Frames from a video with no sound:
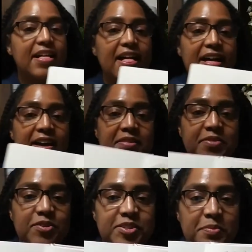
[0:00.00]

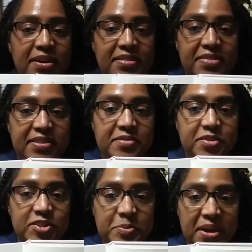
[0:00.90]
The
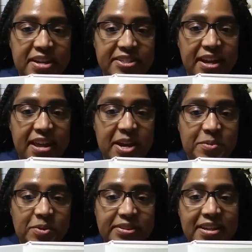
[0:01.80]
first page I
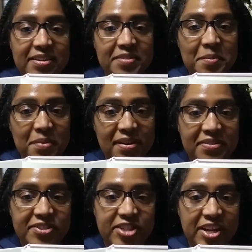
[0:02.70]
handwrote in here the
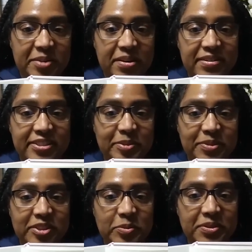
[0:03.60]
month, January
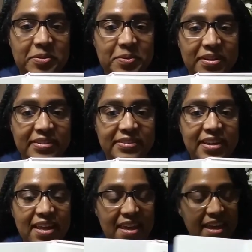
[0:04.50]
2021,
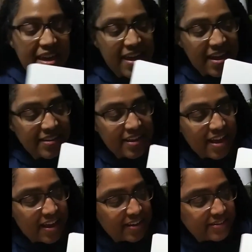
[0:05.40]
and it
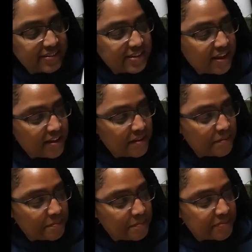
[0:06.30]
has
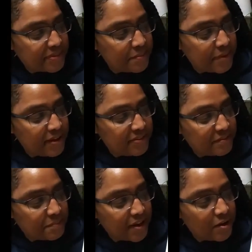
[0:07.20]
the month,
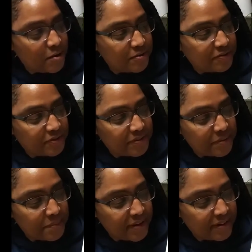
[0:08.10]
my goals for the
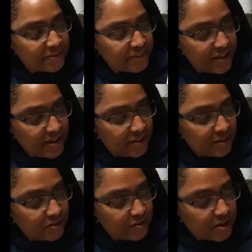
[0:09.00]
month,
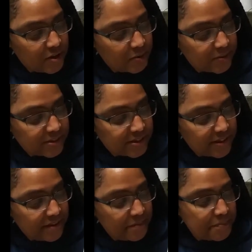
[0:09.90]
little notes,
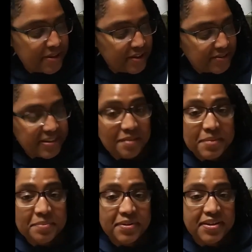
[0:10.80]
bills that
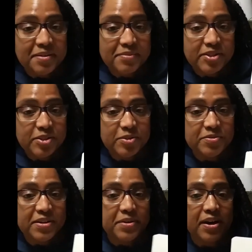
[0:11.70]
may become due
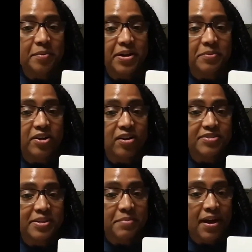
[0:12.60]
in regards
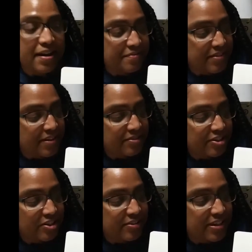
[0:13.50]
to my IVF
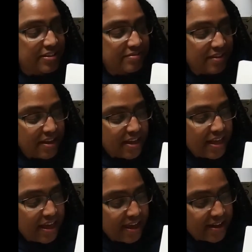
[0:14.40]
journey,
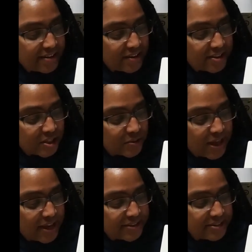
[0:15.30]
and also
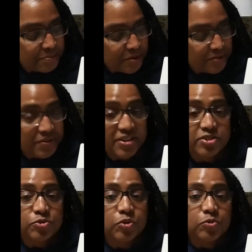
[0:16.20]
has a
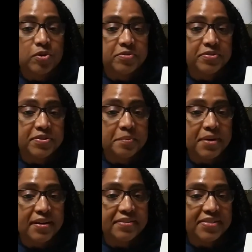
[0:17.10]
motivational quote for the
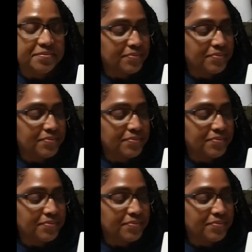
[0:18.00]
month.